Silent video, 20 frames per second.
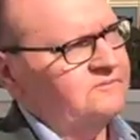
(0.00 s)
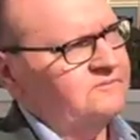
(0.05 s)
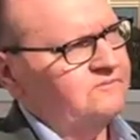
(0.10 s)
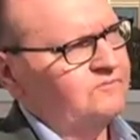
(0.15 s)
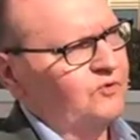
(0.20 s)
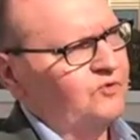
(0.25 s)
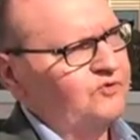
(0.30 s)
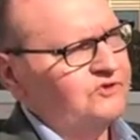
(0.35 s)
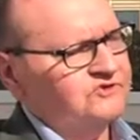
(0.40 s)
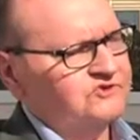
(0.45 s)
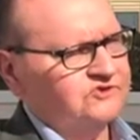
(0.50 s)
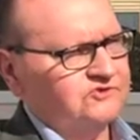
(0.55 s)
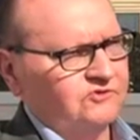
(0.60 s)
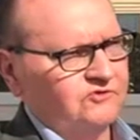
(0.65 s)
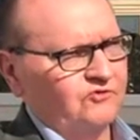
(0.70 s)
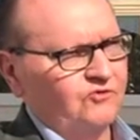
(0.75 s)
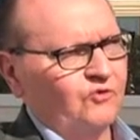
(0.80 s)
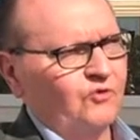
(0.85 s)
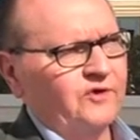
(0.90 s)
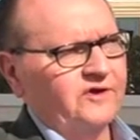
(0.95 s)
Buddhists are
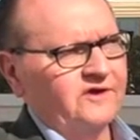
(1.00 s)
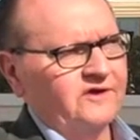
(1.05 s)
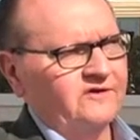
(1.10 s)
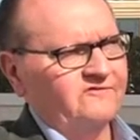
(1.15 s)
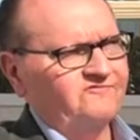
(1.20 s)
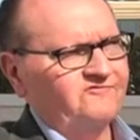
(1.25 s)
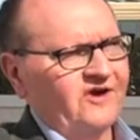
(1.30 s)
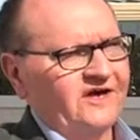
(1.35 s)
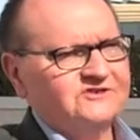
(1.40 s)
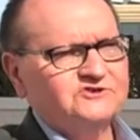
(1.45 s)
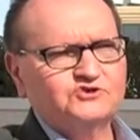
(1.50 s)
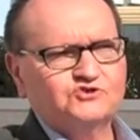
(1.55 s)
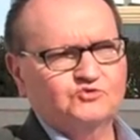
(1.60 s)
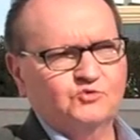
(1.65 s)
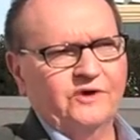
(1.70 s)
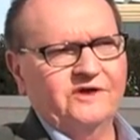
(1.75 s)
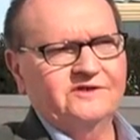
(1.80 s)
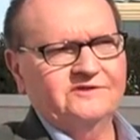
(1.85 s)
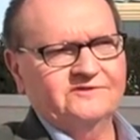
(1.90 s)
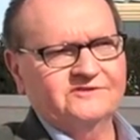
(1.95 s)
growing at a faster
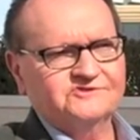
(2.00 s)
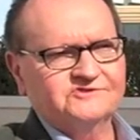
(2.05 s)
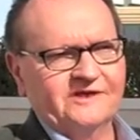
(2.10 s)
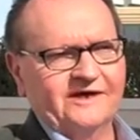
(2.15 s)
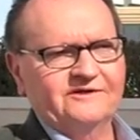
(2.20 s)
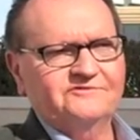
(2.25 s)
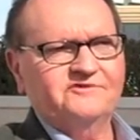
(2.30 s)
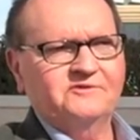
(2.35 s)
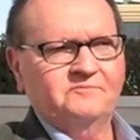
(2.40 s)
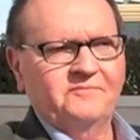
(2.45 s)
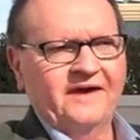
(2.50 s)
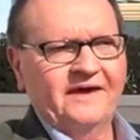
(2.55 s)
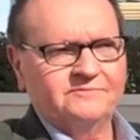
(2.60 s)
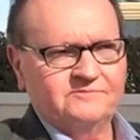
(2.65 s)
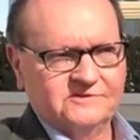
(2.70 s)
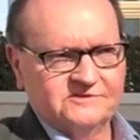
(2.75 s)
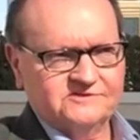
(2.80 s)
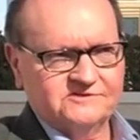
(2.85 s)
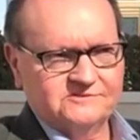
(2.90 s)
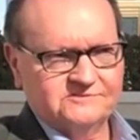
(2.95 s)
rate in the South than
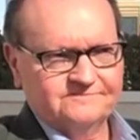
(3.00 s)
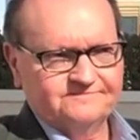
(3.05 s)
Baptists.